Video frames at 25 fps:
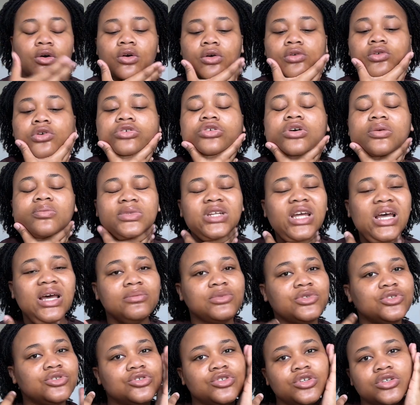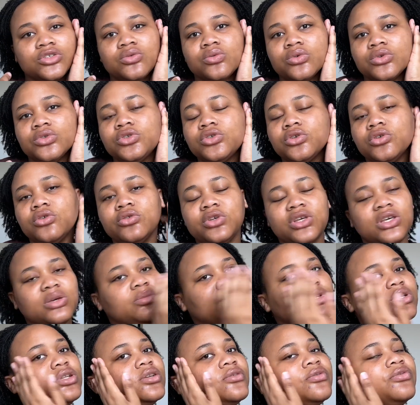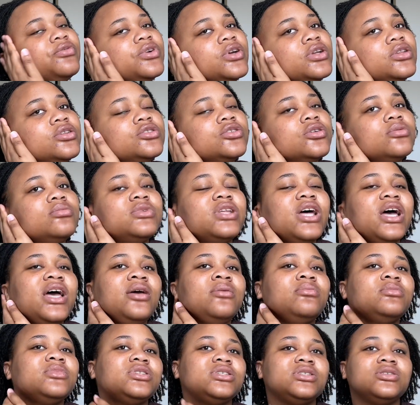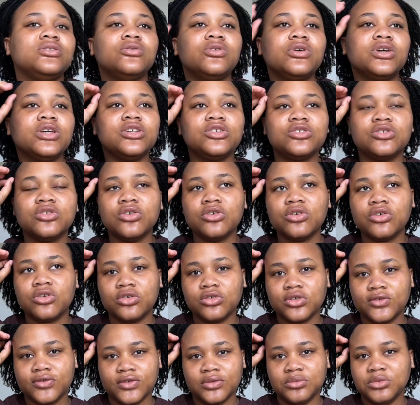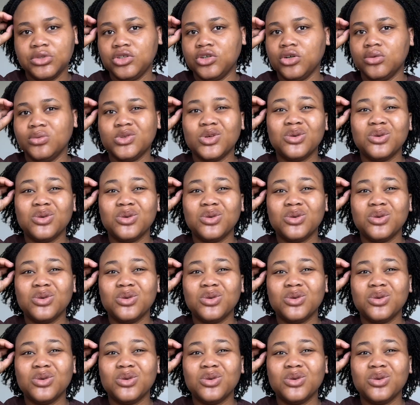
Sometimes you just want to look a bit different. Sometimes the occasion calls for makeup.